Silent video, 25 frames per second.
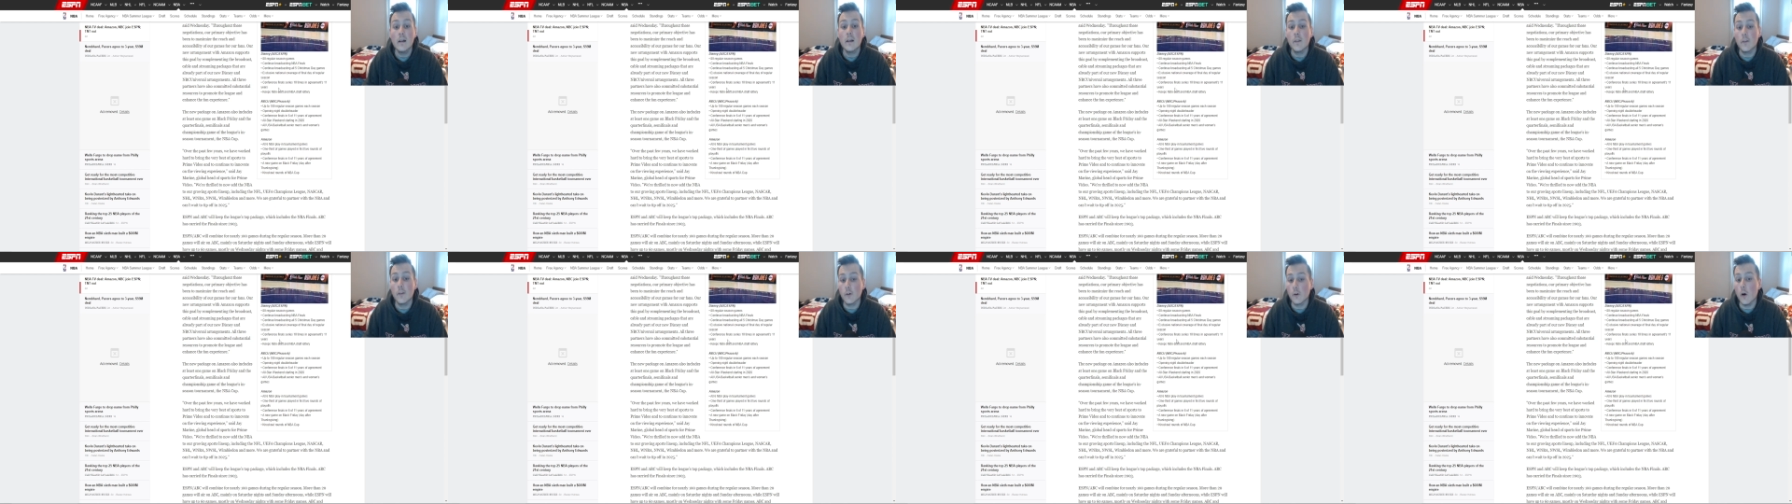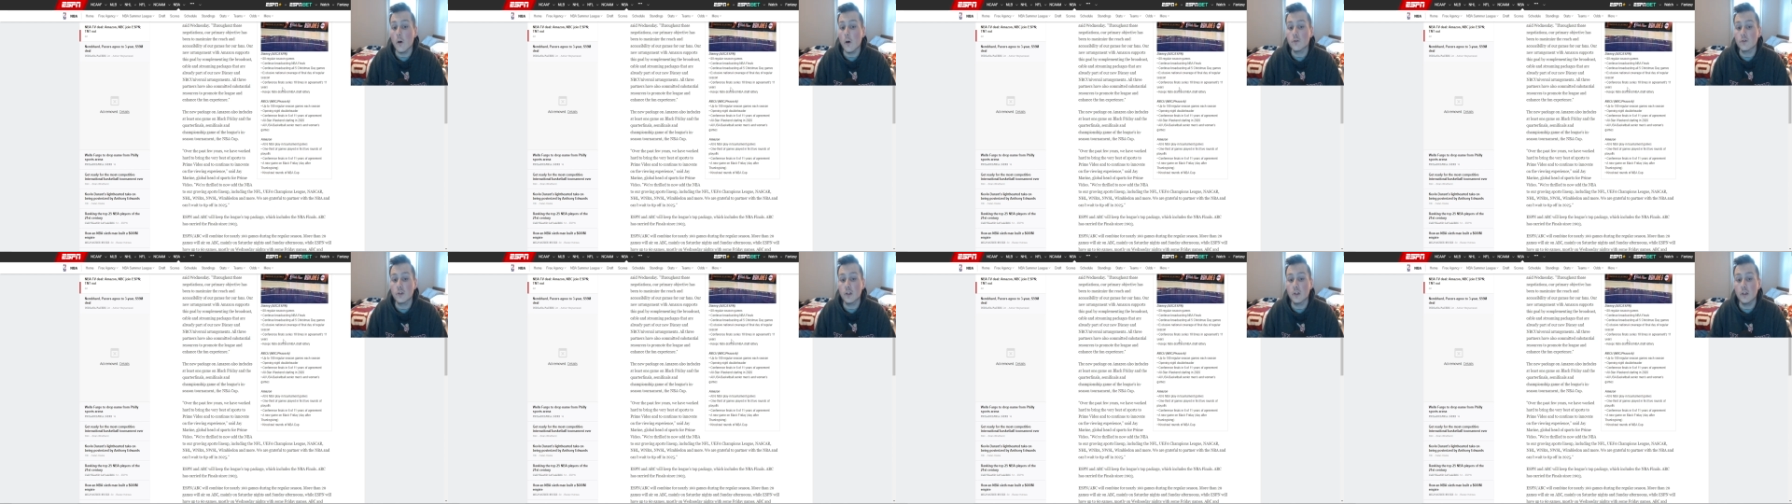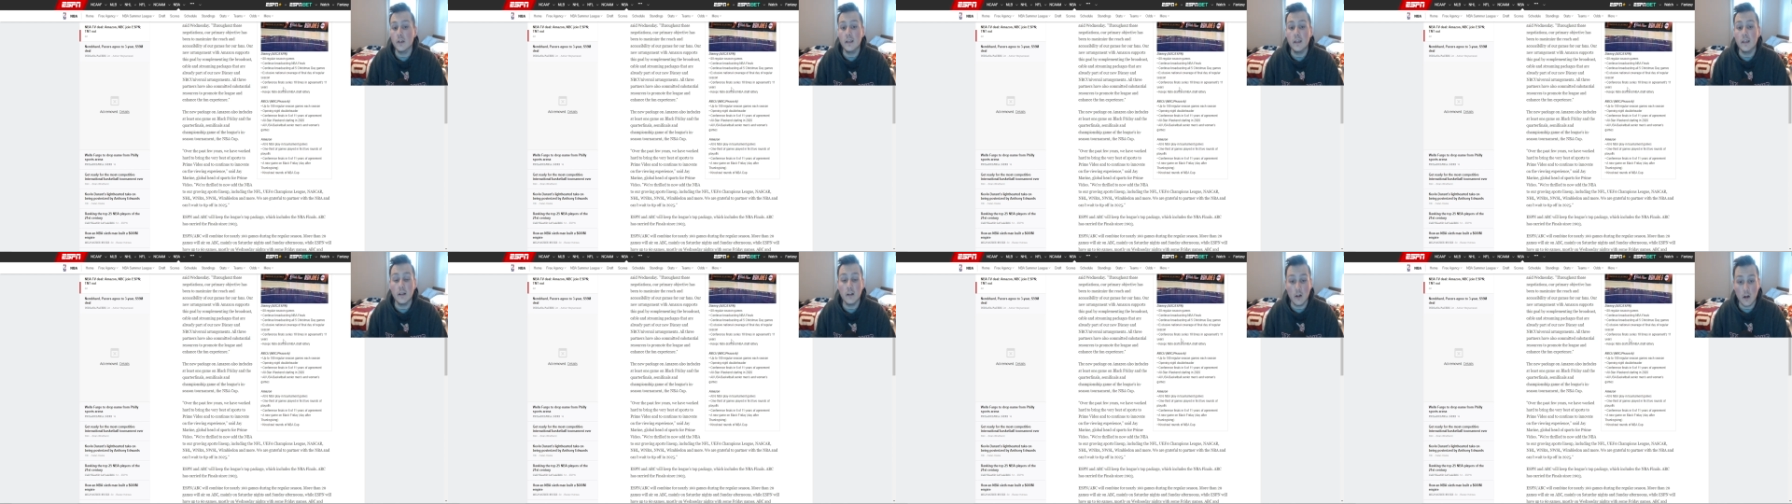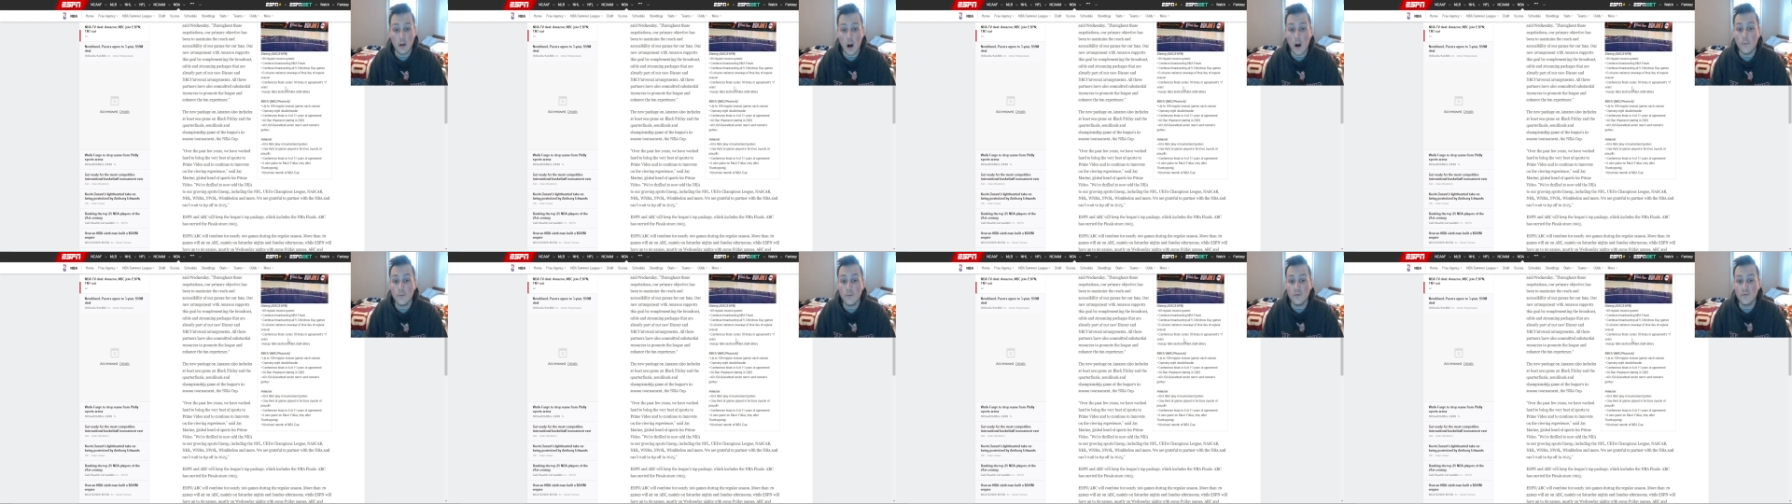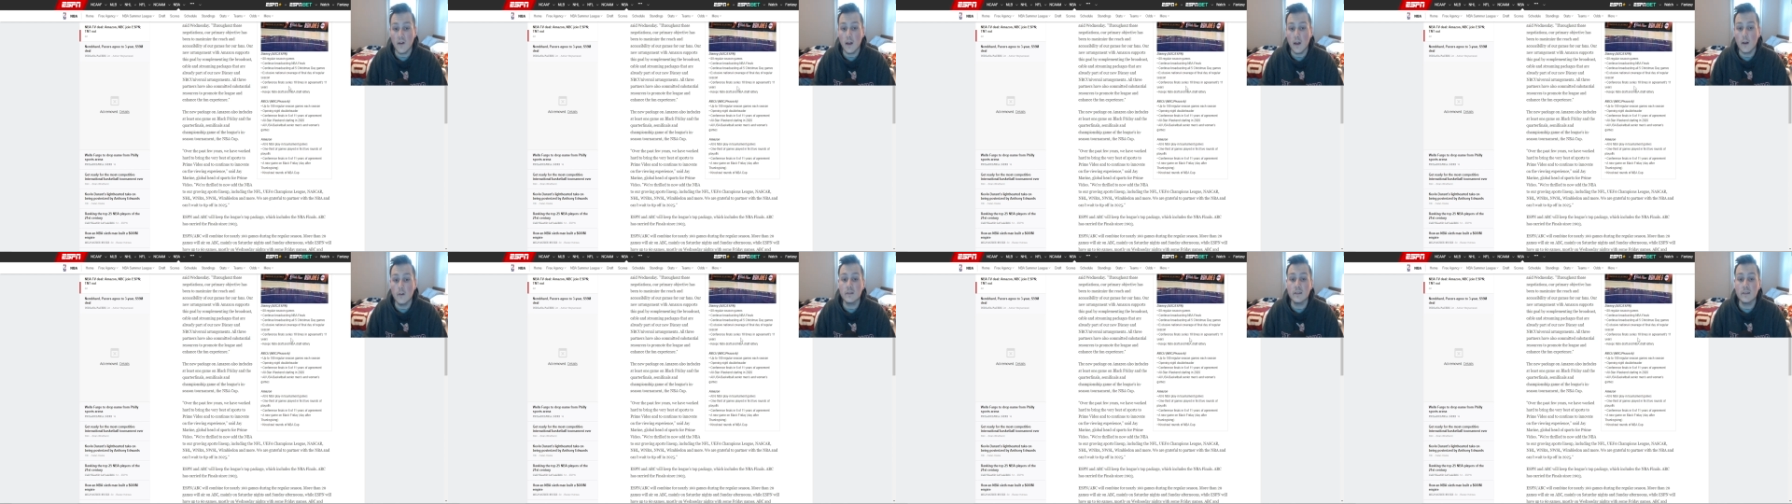They're also going to get conference
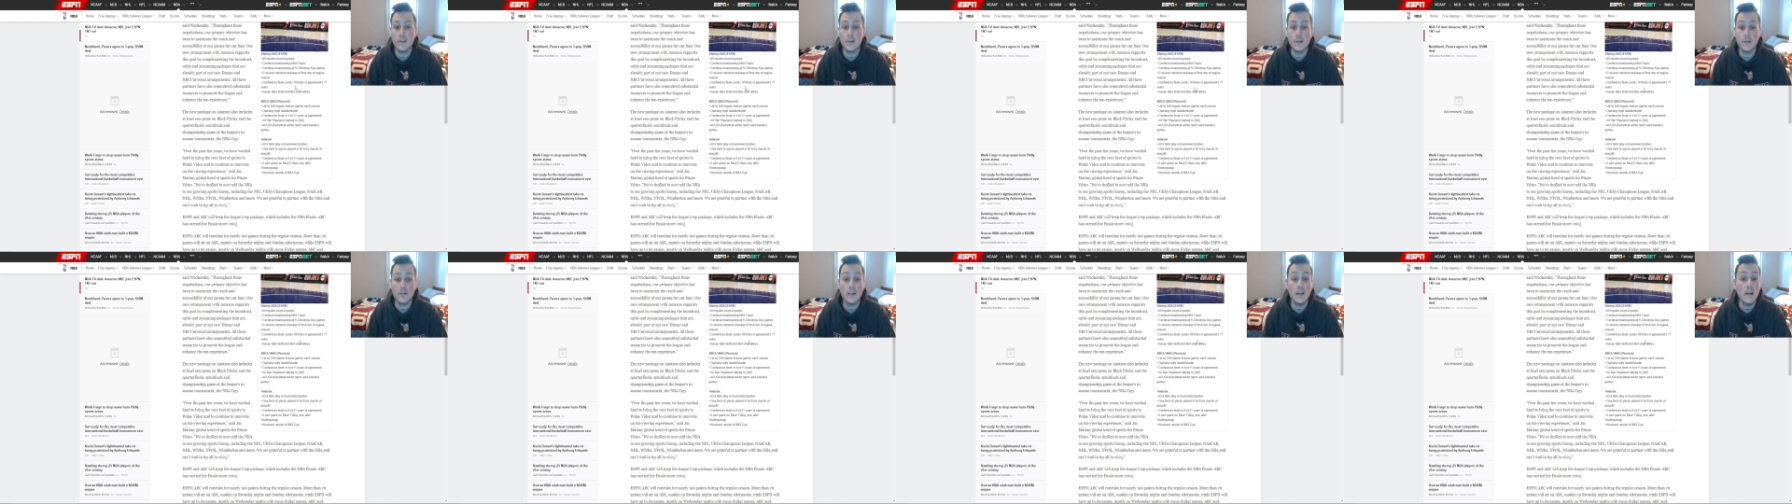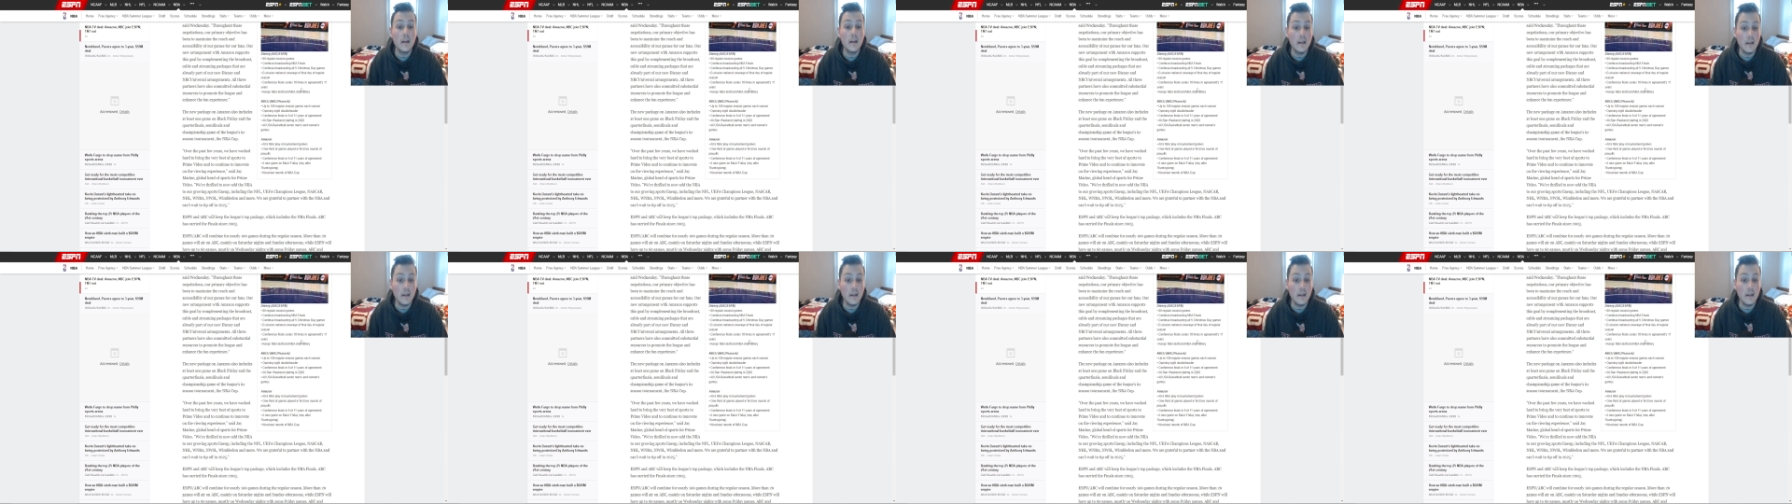finals series